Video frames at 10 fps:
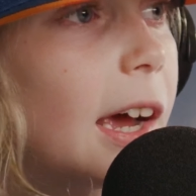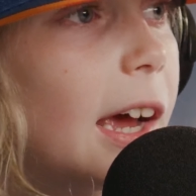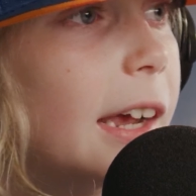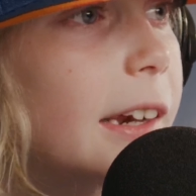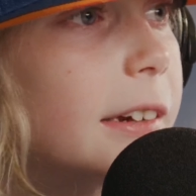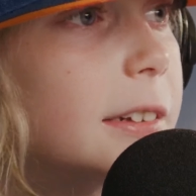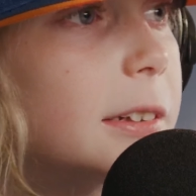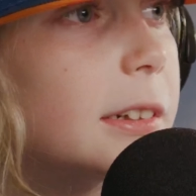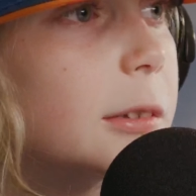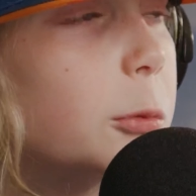And
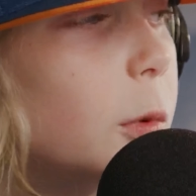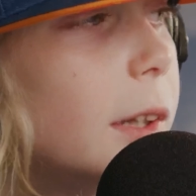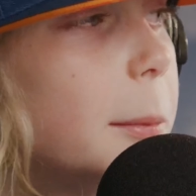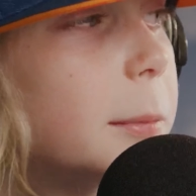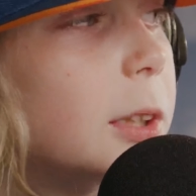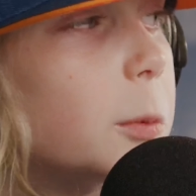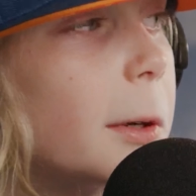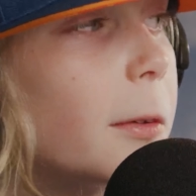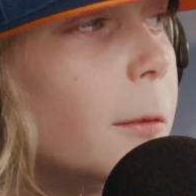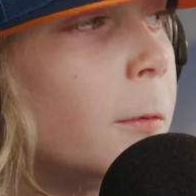Williams is
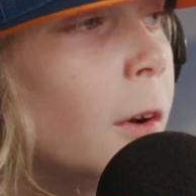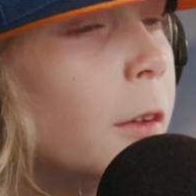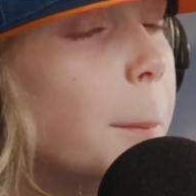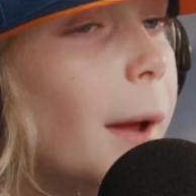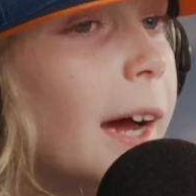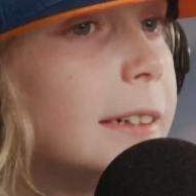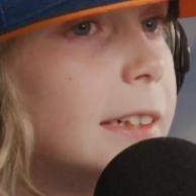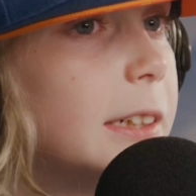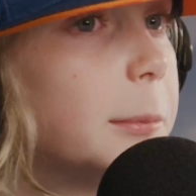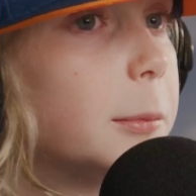one of the farther back
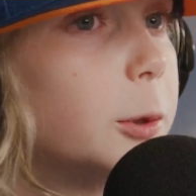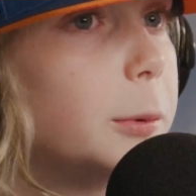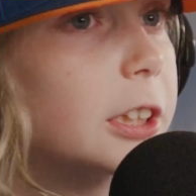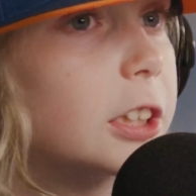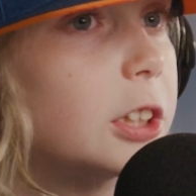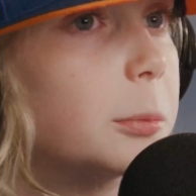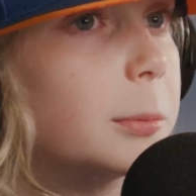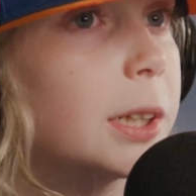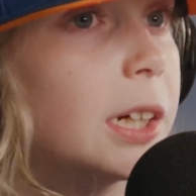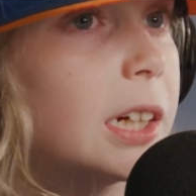teams, we
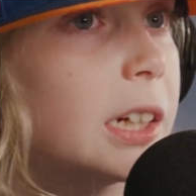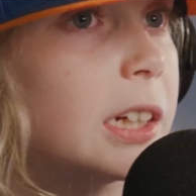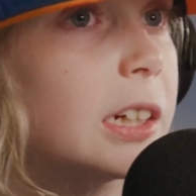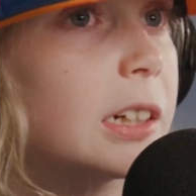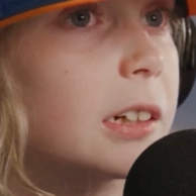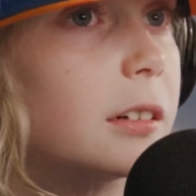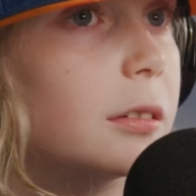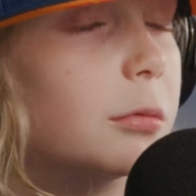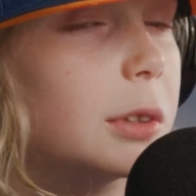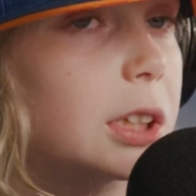assume,
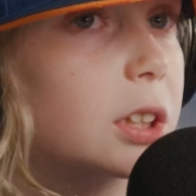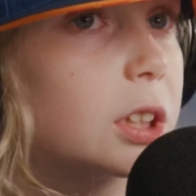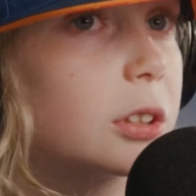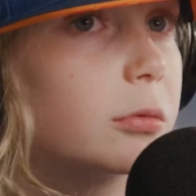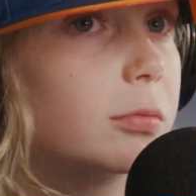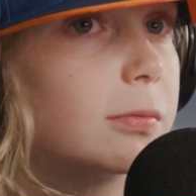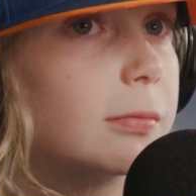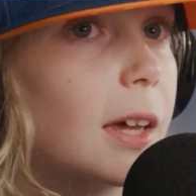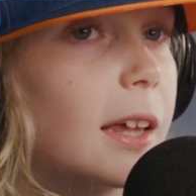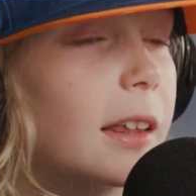which
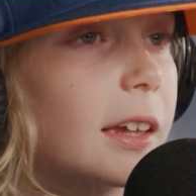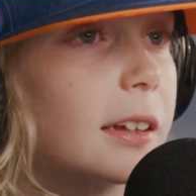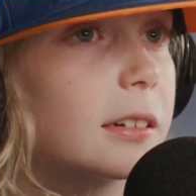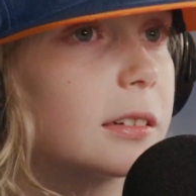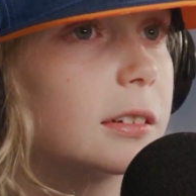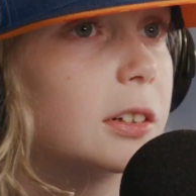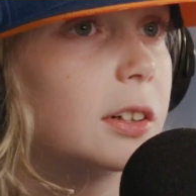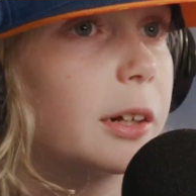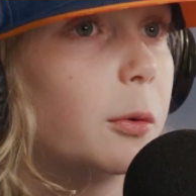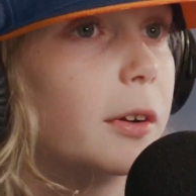I think
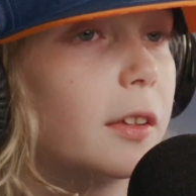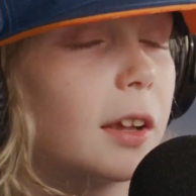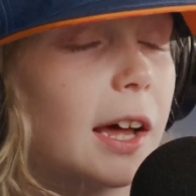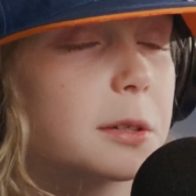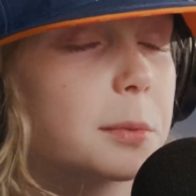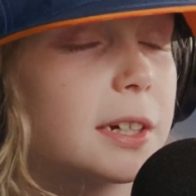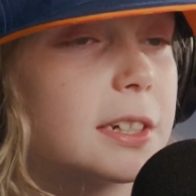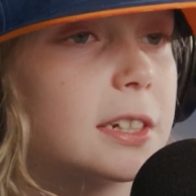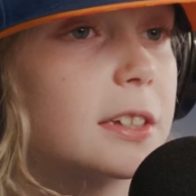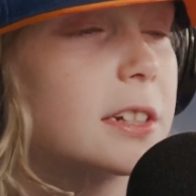they're like one of the last
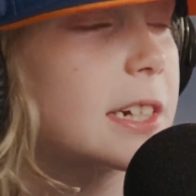places in the